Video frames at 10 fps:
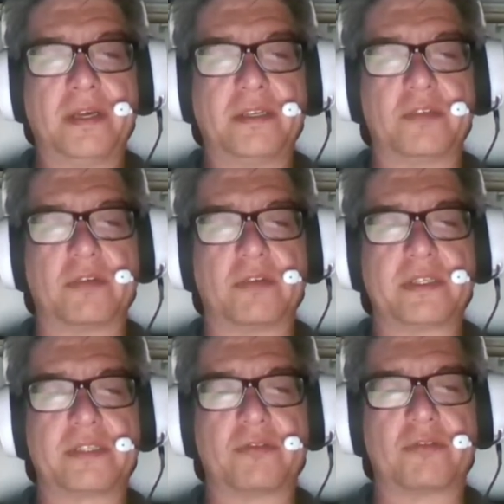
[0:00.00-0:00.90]

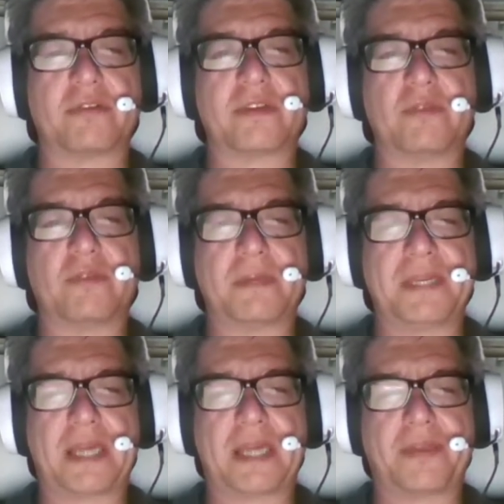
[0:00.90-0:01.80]
Doris tore the
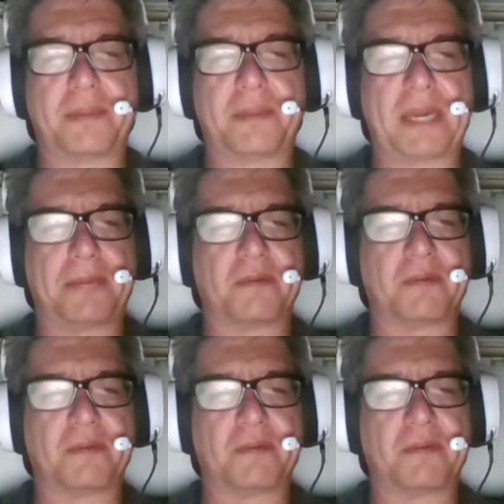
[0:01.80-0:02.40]
ribbon and the paper